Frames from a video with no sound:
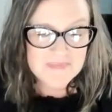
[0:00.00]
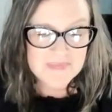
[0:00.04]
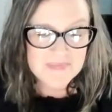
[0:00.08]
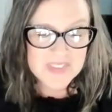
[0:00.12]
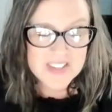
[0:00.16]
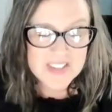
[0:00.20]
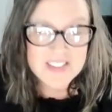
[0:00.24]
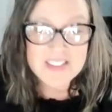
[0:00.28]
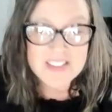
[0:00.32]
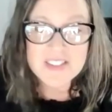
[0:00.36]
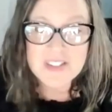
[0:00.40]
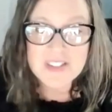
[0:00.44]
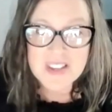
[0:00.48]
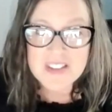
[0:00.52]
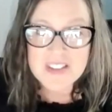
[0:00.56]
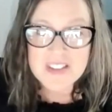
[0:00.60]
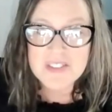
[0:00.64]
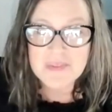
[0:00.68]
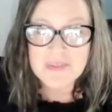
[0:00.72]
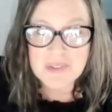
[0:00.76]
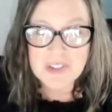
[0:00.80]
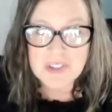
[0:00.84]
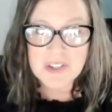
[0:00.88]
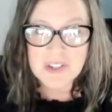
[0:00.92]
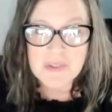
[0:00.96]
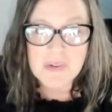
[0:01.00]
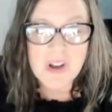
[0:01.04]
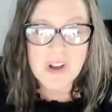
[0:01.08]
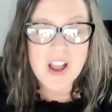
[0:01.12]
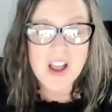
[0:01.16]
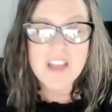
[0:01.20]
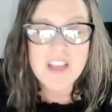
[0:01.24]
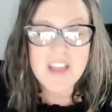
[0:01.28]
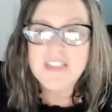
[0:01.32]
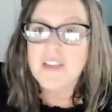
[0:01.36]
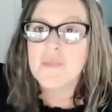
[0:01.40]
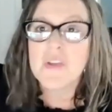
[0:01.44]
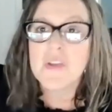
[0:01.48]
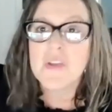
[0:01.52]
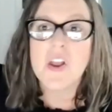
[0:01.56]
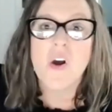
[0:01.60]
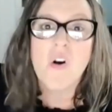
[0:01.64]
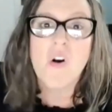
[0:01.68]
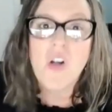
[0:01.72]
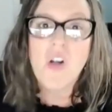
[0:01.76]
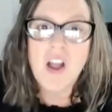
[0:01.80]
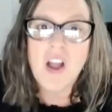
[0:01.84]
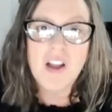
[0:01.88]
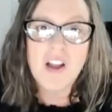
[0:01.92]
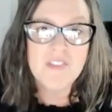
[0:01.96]
because um, it's it's really cool I, we
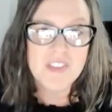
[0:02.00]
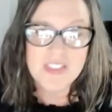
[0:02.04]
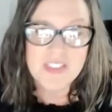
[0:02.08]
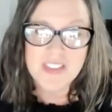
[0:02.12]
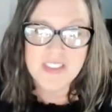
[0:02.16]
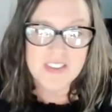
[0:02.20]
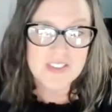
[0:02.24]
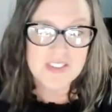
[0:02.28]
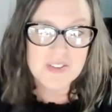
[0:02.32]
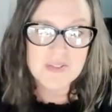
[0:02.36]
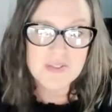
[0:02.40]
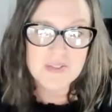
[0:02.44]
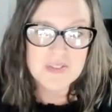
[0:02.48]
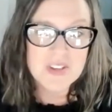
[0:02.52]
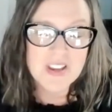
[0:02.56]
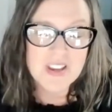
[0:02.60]
all have i think those